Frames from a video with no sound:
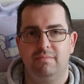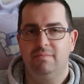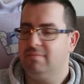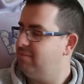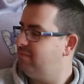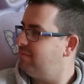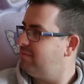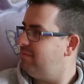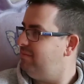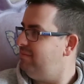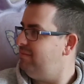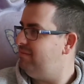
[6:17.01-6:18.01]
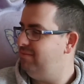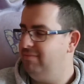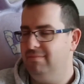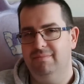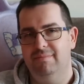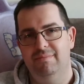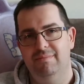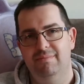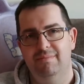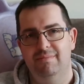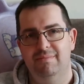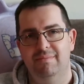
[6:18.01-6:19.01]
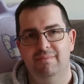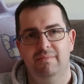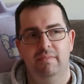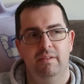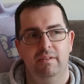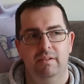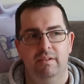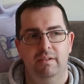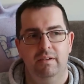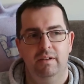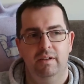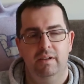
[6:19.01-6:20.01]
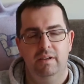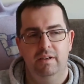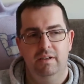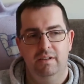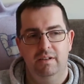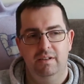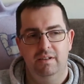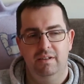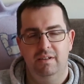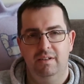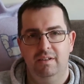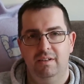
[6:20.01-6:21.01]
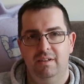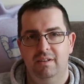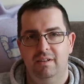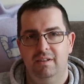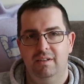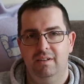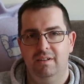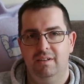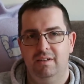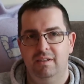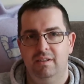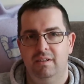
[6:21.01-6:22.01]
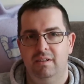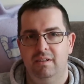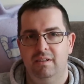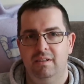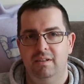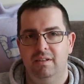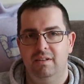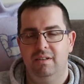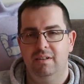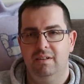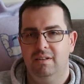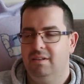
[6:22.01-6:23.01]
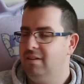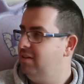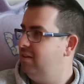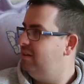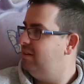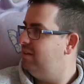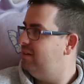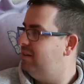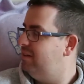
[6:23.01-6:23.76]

The person shown says nothing.